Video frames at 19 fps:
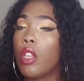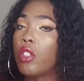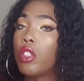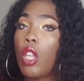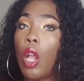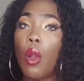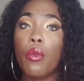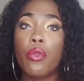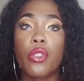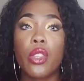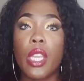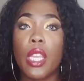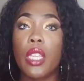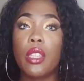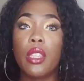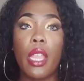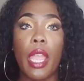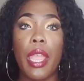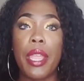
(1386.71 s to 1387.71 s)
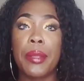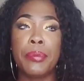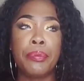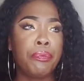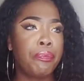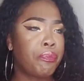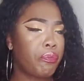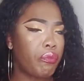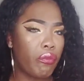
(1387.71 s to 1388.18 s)
Don't think
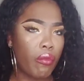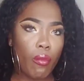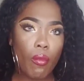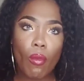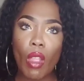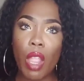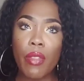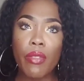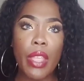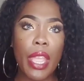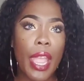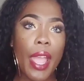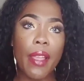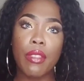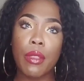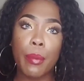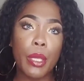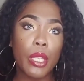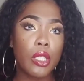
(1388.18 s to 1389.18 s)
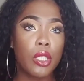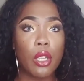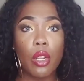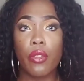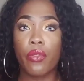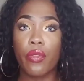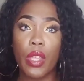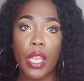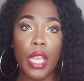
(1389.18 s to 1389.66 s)
that they have to be a
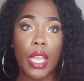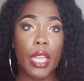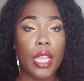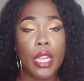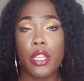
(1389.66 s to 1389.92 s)
certain thing,